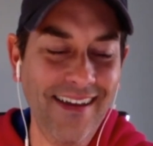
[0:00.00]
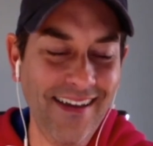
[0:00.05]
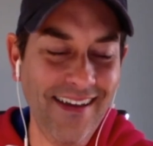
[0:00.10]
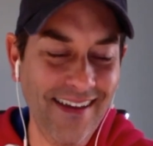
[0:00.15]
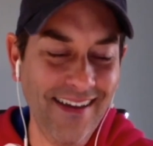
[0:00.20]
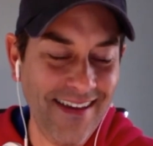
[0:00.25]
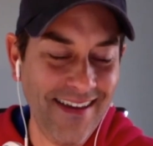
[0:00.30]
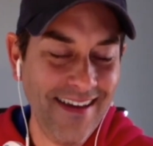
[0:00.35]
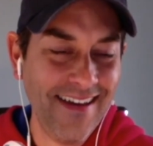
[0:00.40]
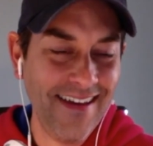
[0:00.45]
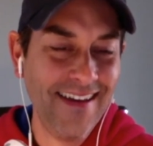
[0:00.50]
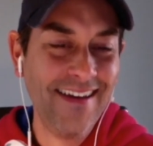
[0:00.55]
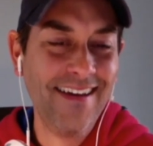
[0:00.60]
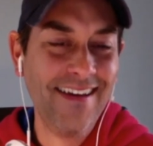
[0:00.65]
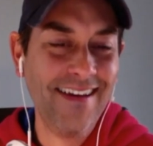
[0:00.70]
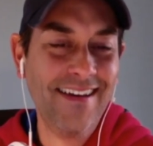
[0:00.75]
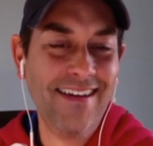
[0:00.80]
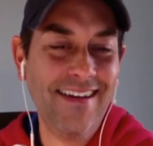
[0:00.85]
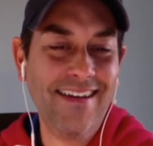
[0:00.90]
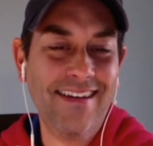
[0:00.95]

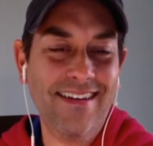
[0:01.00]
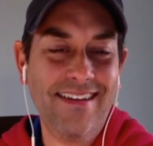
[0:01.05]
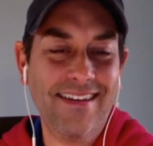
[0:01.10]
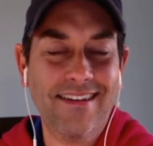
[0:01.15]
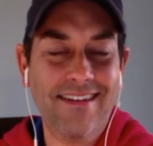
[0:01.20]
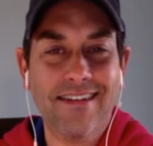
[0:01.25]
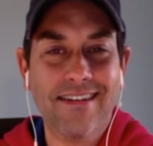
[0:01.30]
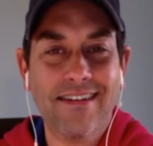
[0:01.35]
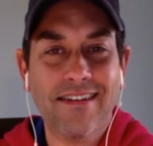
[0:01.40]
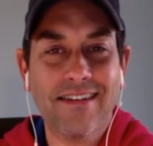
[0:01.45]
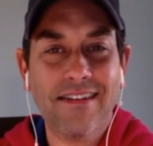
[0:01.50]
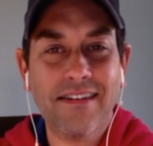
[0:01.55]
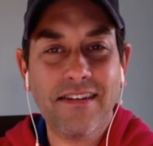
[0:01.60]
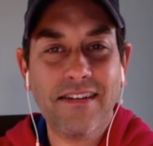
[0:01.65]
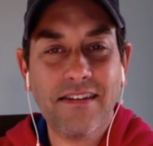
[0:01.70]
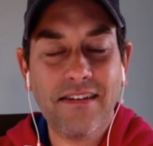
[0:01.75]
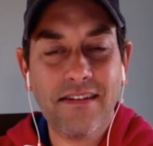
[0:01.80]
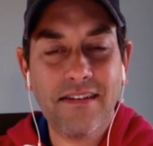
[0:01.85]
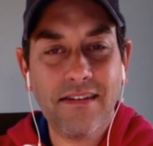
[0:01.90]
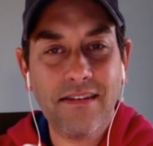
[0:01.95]

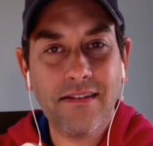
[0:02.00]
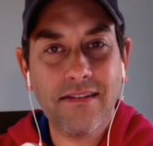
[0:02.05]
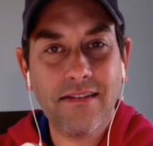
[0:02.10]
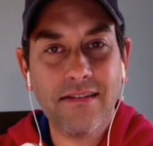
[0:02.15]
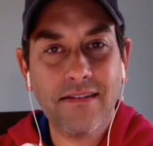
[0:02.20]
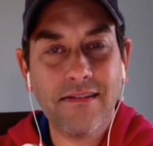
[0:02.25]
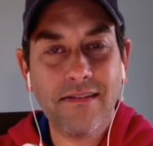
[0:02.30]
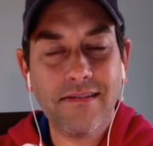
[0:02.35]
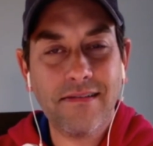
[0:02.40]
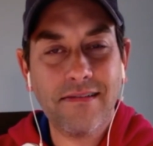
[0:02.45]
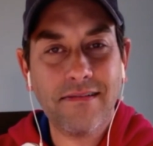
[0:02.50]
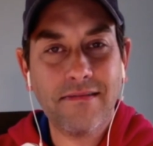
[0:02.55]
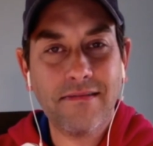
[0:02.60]
The person shown says nothing.